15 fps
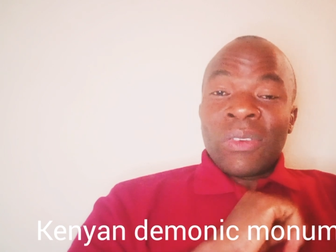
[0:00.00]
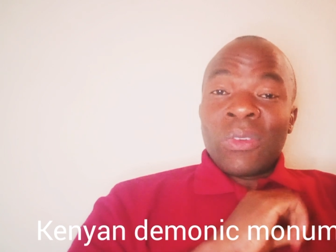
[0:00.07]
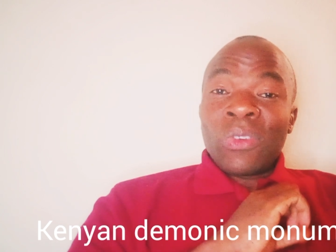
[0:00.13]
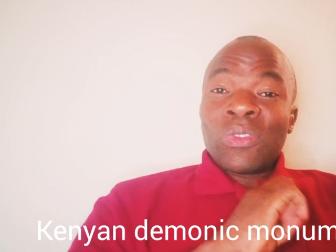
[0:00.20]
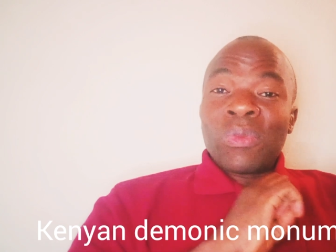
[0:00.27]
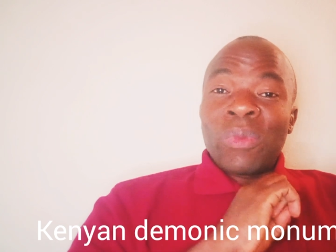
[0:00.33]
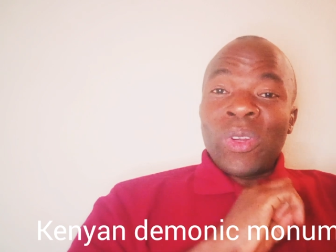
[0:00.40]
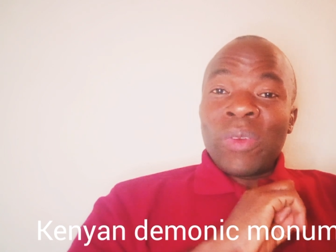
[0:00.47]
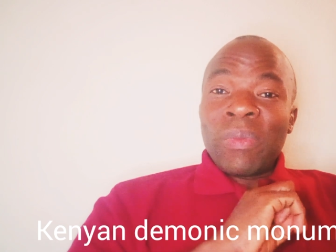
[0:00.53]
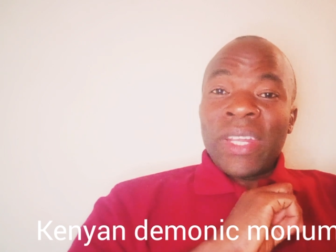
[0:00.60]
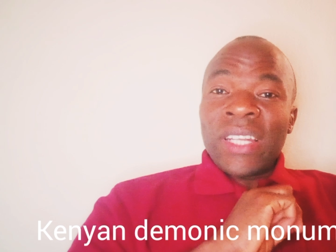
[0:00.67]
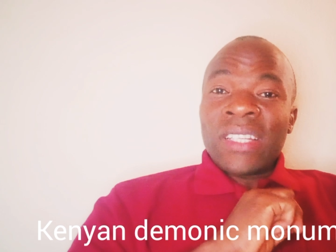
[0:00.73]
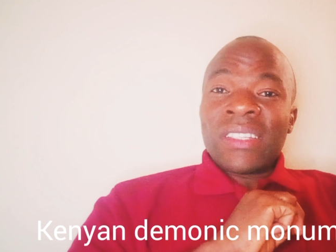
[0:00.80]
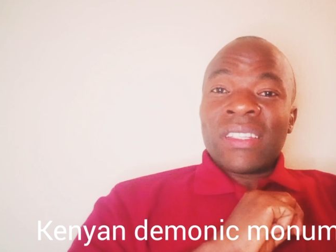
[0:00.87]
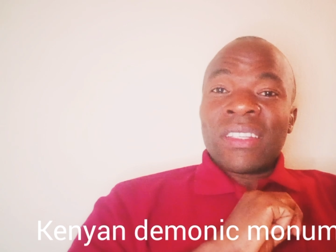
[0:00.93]
Those
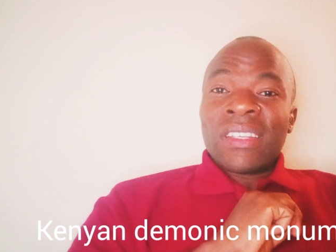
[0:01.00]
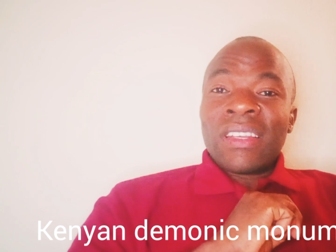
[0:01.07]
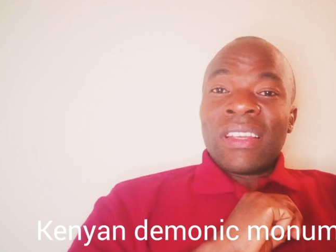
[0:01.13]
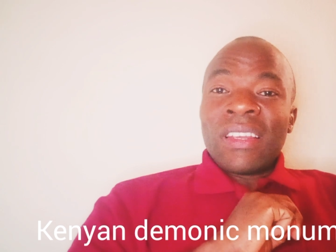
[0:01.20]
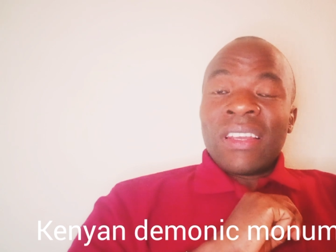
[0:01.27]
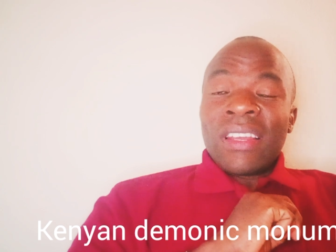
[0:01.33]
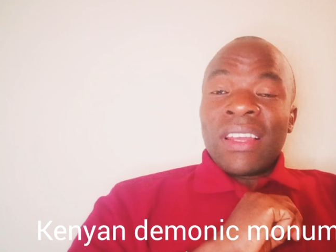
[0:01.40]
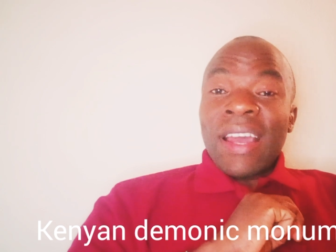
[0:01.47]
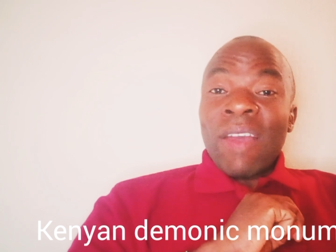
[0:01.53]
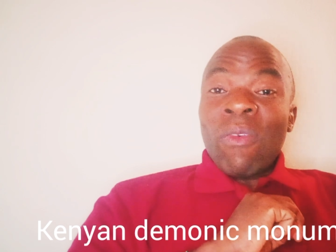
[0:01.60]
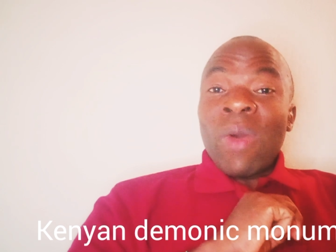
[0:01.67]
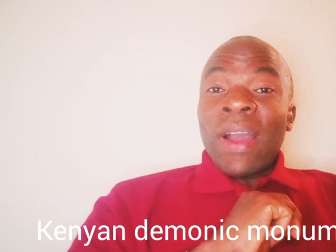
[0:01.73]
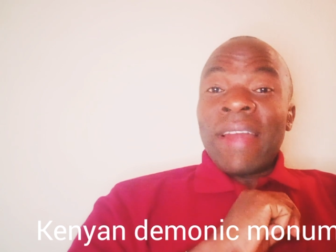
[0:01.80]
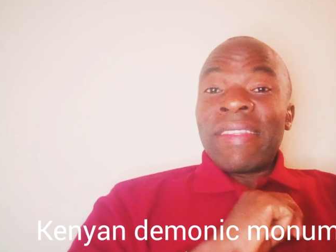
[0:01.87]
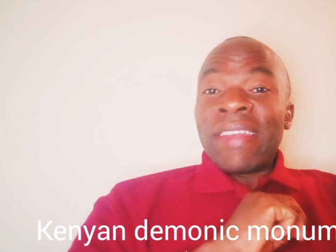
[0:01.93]
monuments
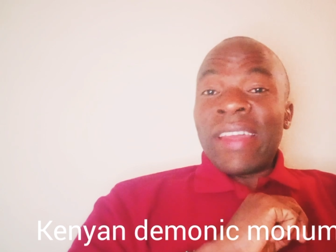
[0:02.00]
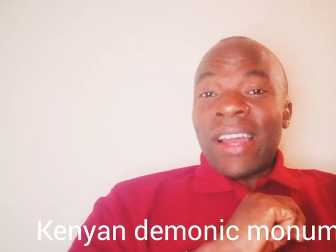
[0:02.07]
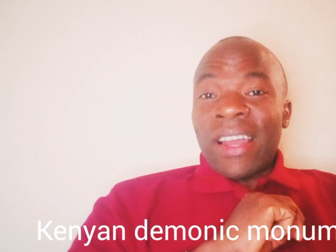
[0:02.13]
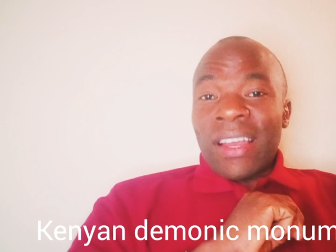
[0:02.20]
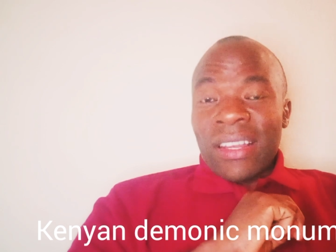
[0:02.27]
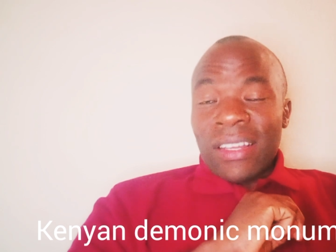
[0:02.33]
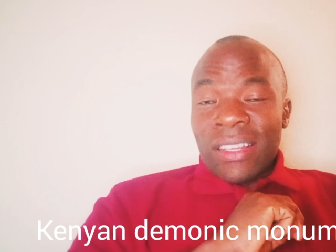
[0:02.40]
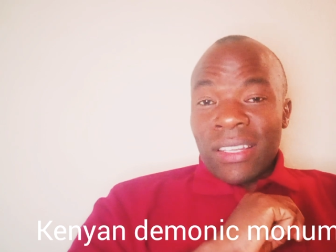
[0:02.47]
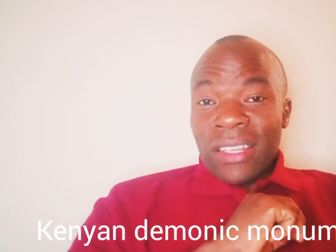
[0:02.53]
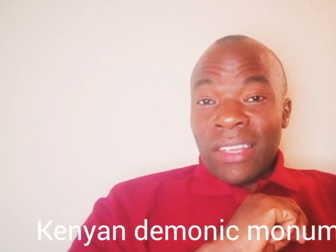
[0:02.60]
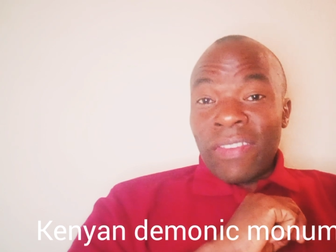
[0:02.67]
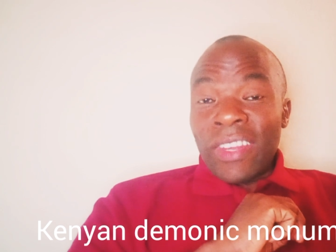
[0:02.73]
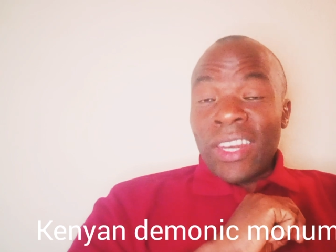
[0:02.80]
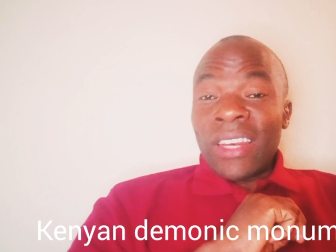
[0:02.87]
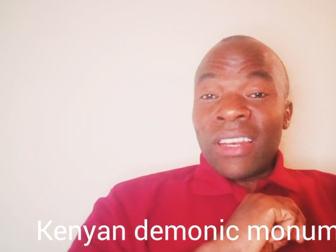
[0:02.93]
were there
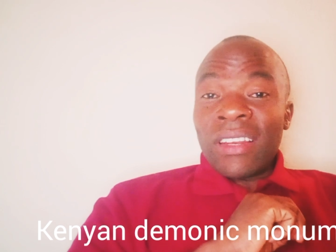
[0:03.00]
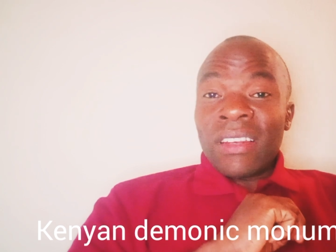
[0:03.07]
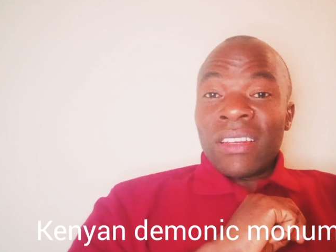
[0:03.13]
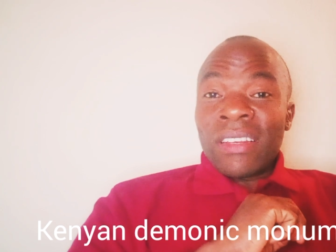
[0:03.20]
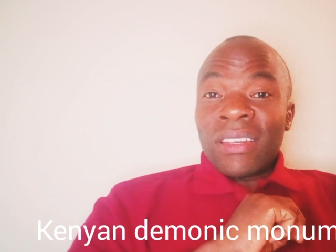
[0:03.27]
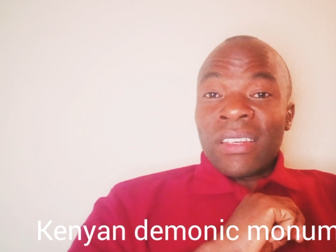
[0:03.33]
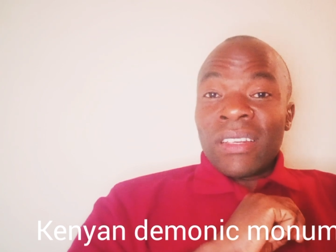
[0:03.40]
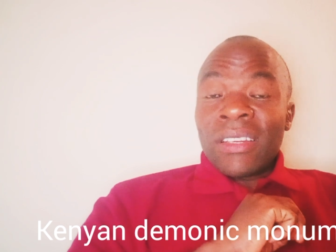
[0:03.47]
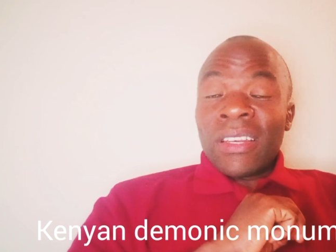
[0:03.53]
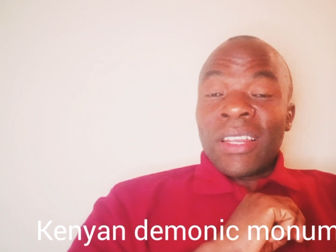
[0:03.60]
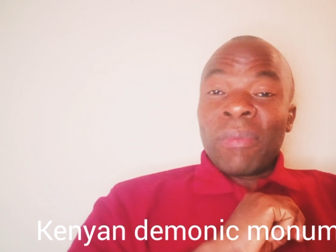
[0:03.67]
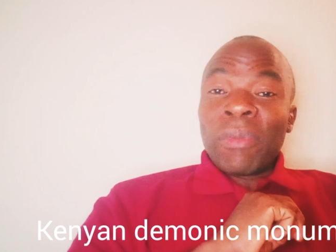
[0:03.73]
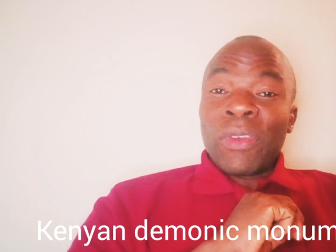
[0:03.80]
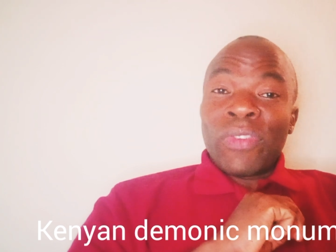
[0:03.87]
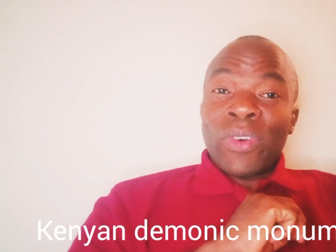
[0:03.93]
even
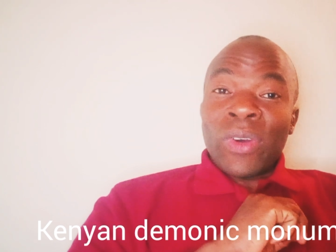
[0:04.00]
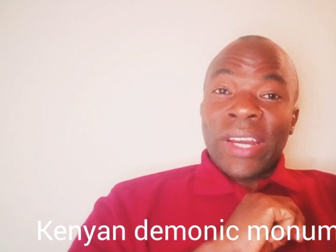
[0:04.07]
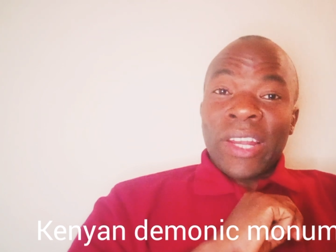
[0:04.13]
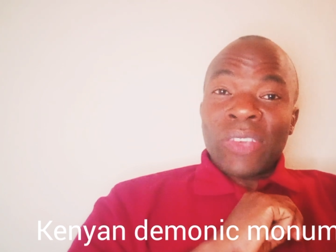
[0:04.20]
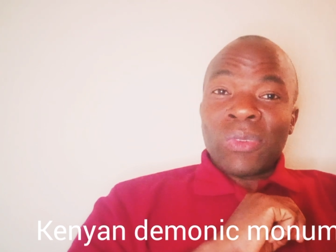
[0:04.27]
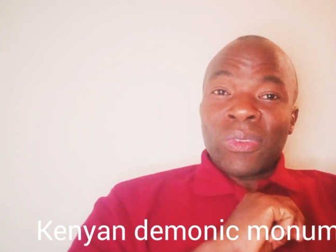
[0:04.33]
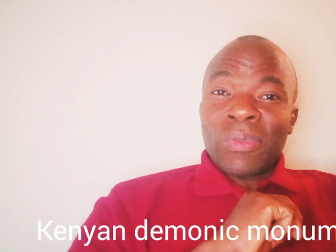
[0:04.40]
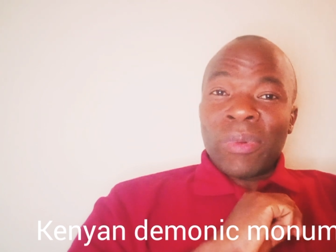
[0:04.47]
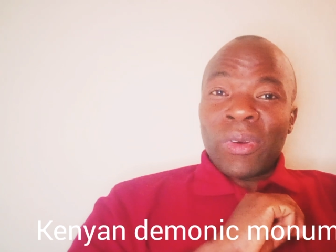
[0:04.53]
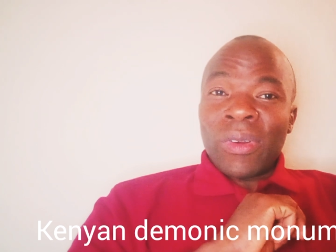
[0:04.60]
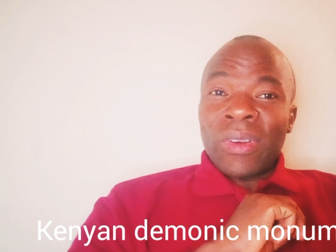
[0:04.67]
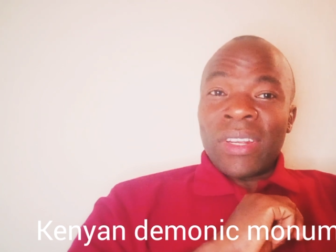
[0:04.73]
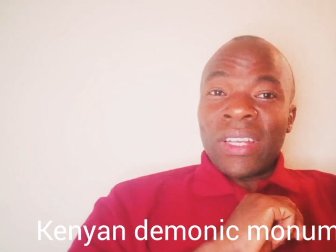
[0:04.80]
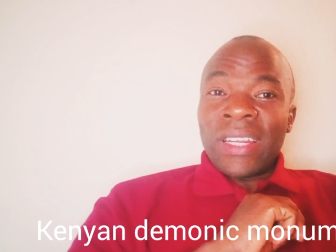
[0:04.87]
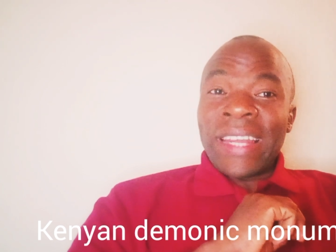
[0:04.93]
before Christ was
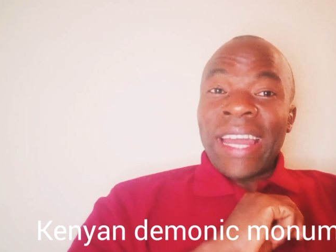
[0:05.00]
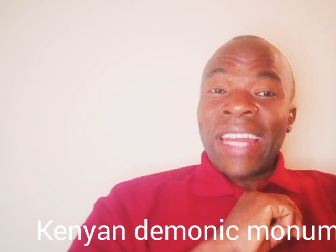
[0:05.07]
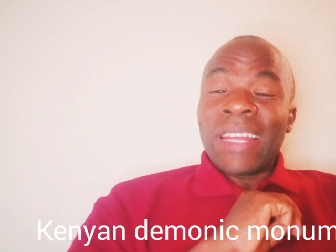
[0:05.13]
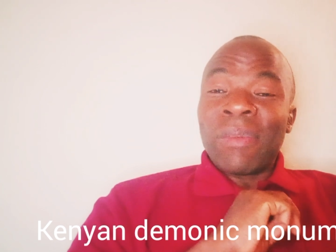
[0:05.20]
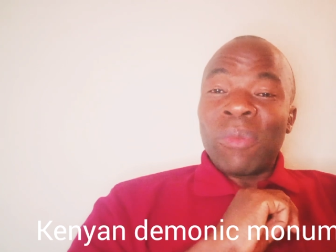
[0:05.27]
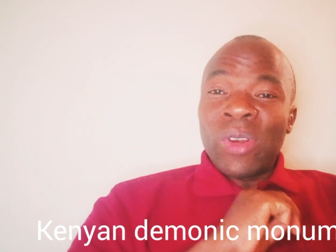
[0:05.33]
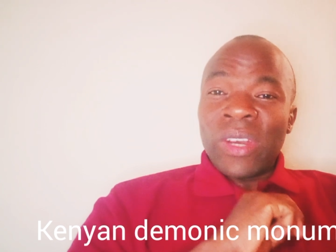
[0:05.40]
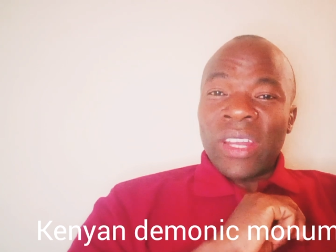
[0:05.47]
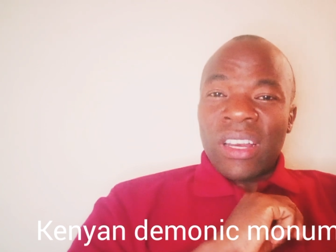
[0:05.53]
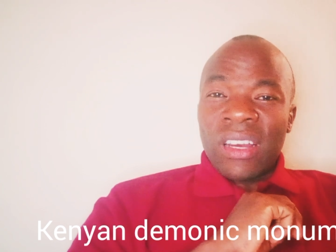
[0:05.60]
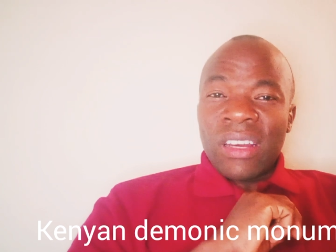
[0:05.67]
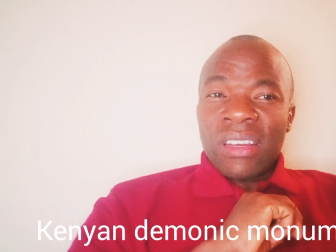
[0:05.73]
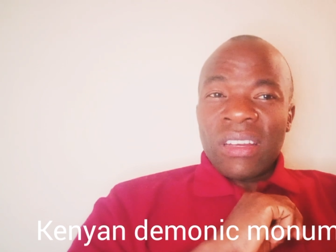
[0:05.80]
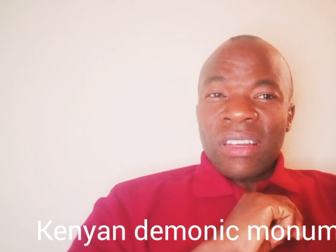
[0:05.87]
born. They are demonic.